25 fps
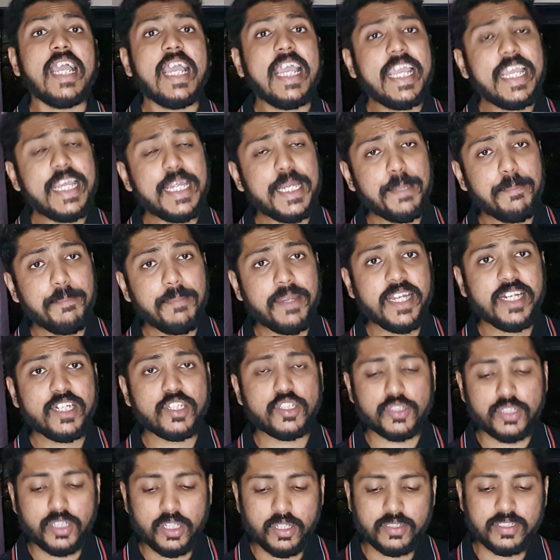In May
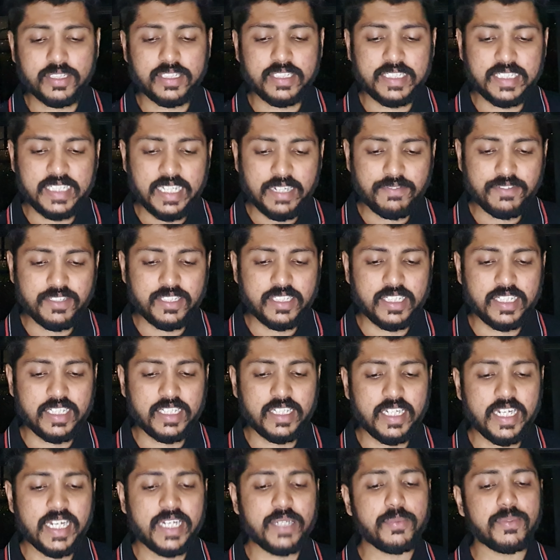2017,
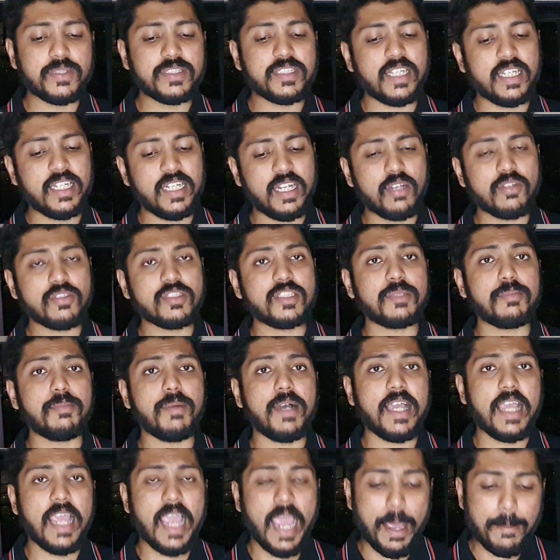it was announced
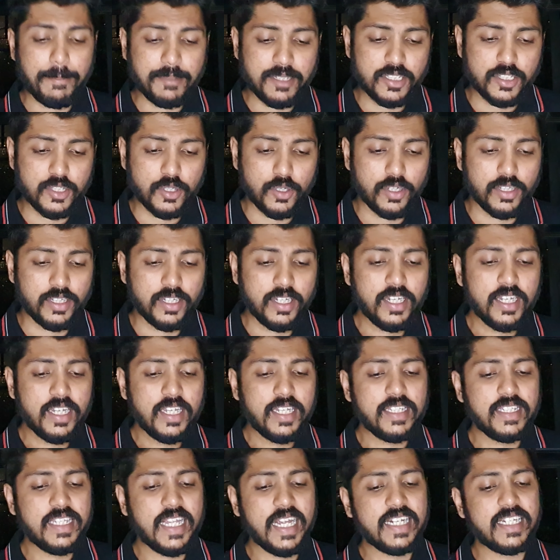by Amazon
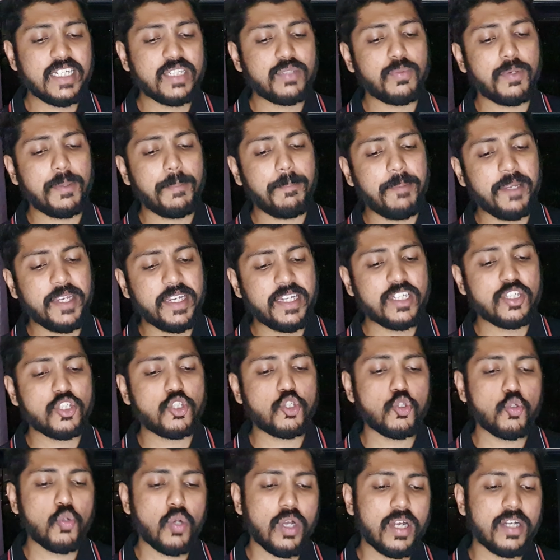that it would begin
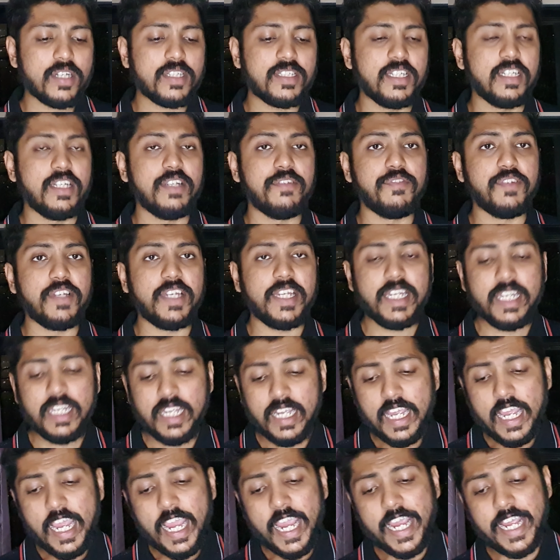2-hour delivery
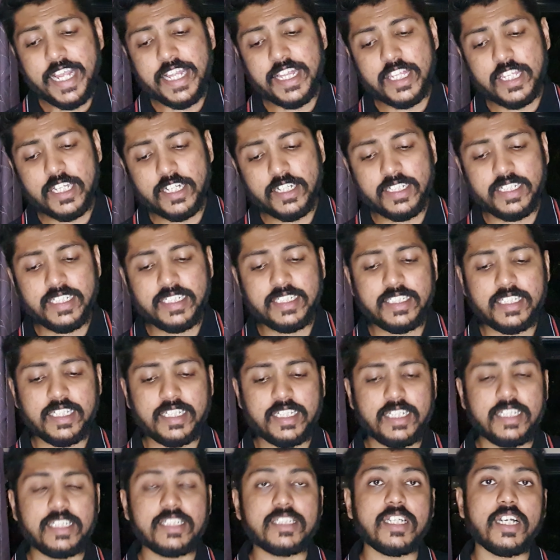in 30
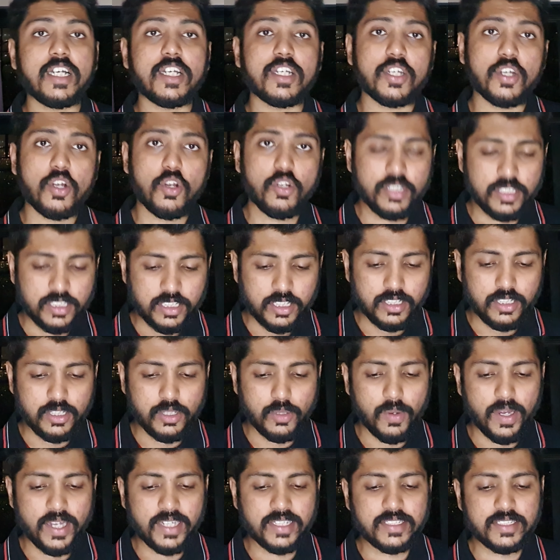cities across the
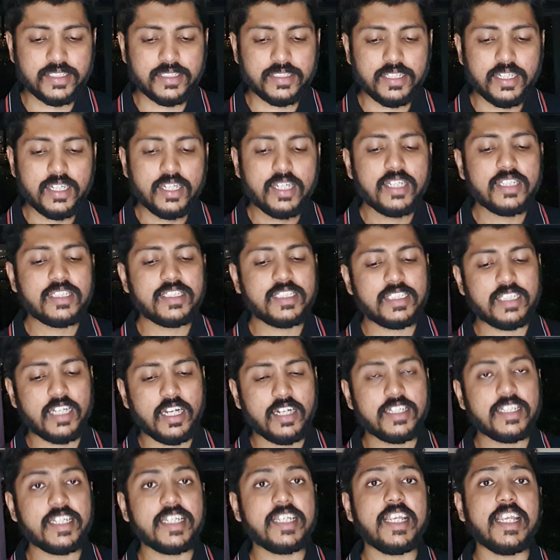US,
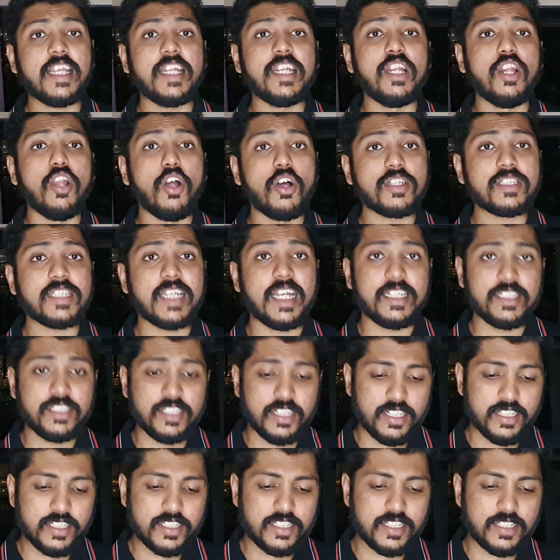starting in Los
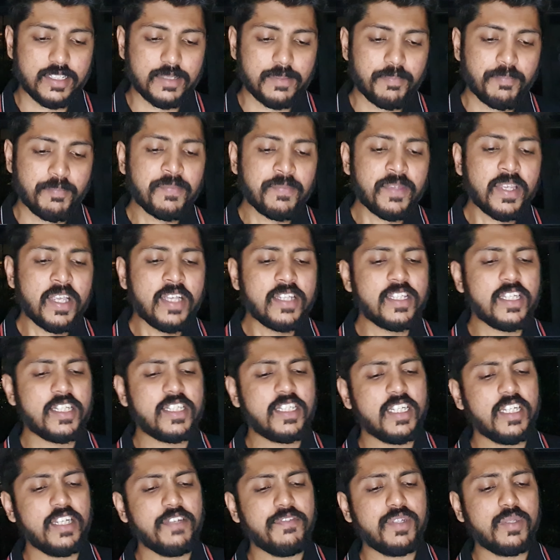Angeles. The
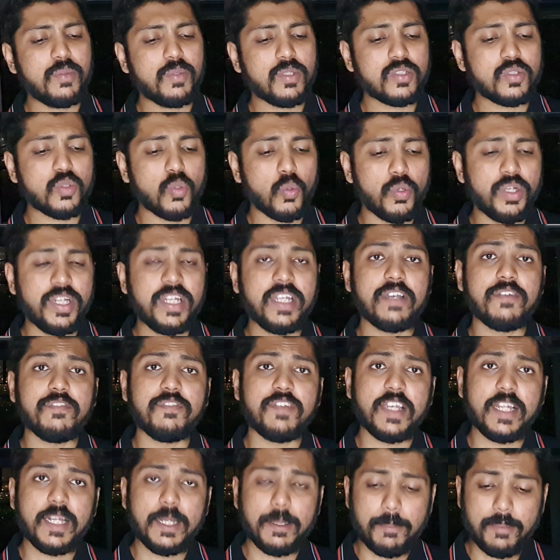delivery was only
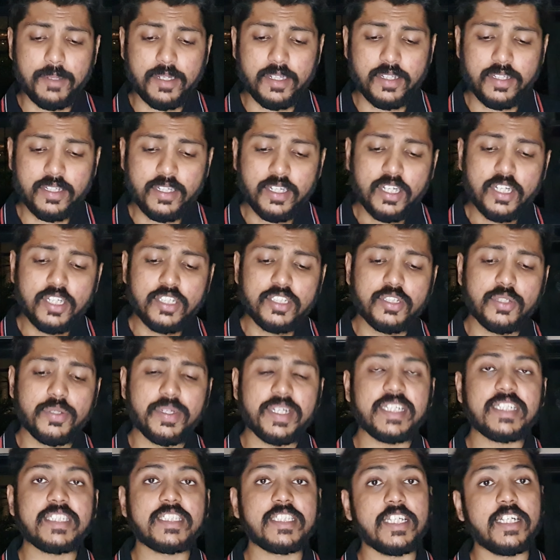available
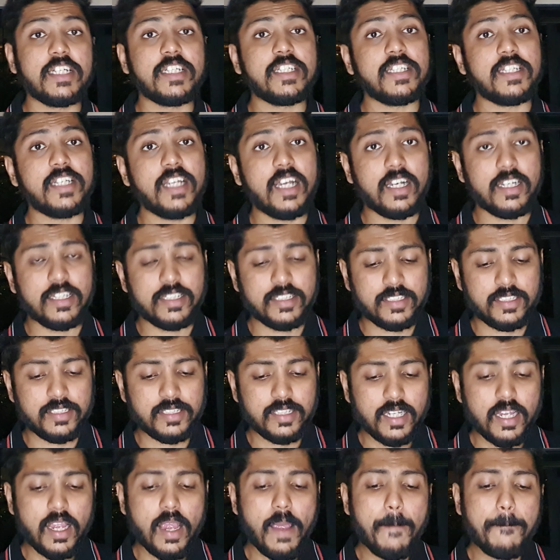during certain hours,
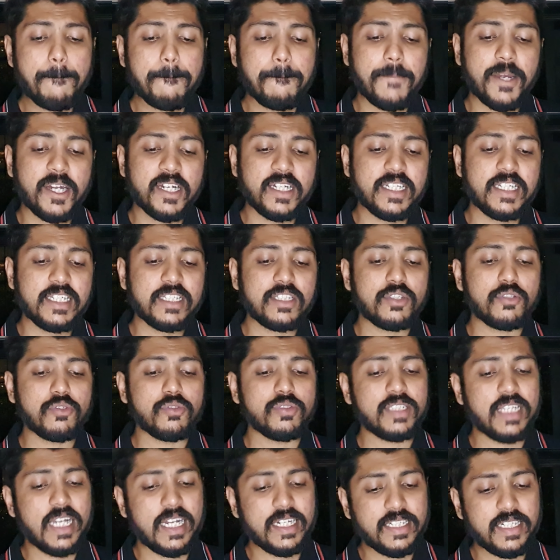Monday through
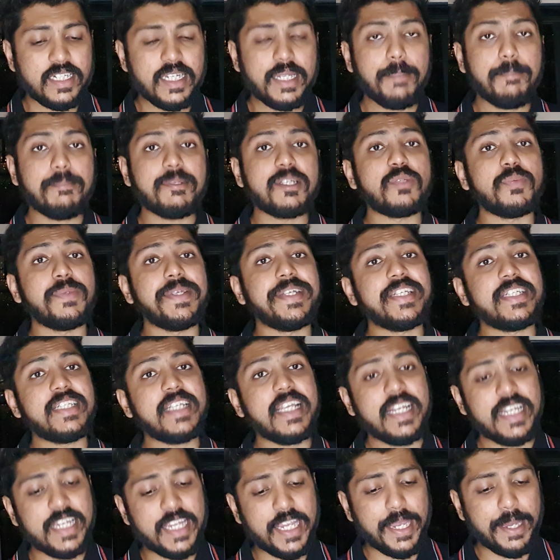Saturday between
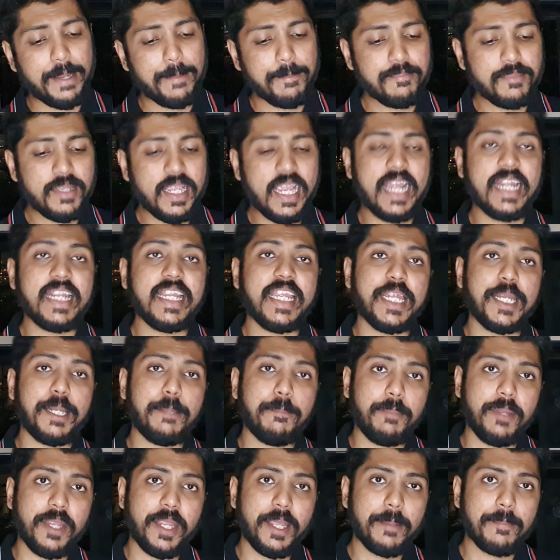10 a.m. and
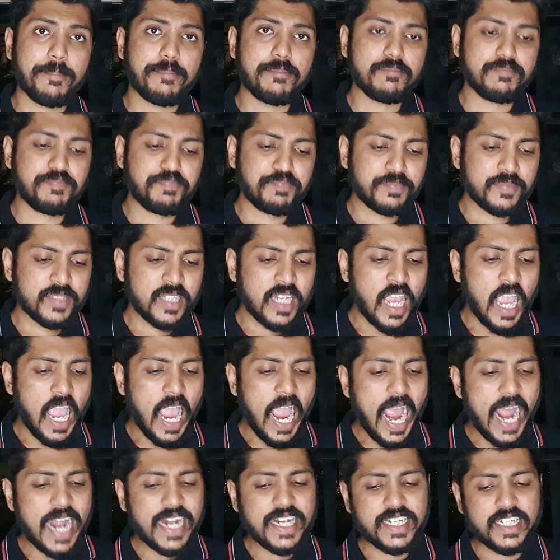8 p.m.,
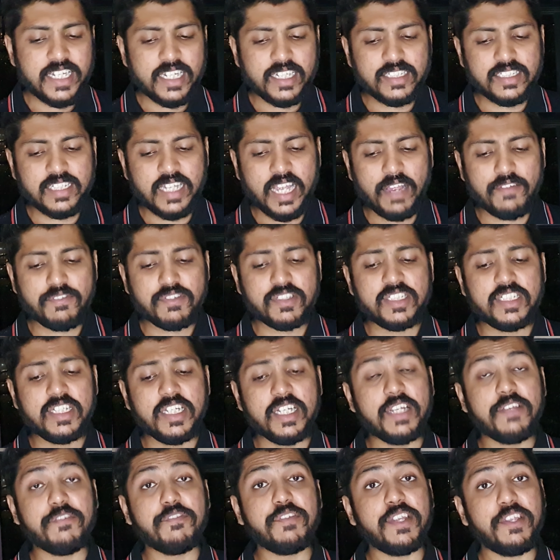and does have a
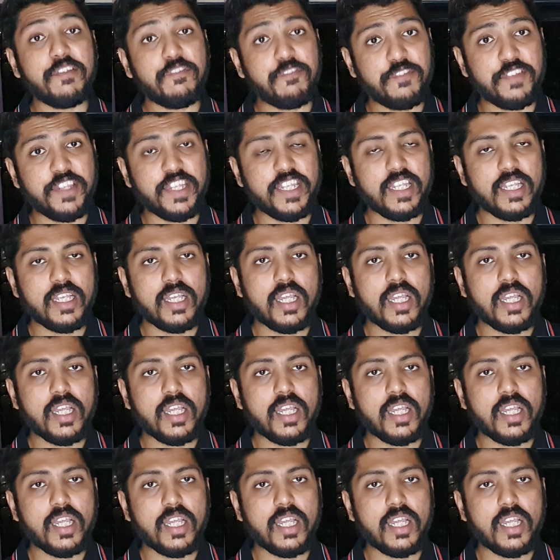delivery fee.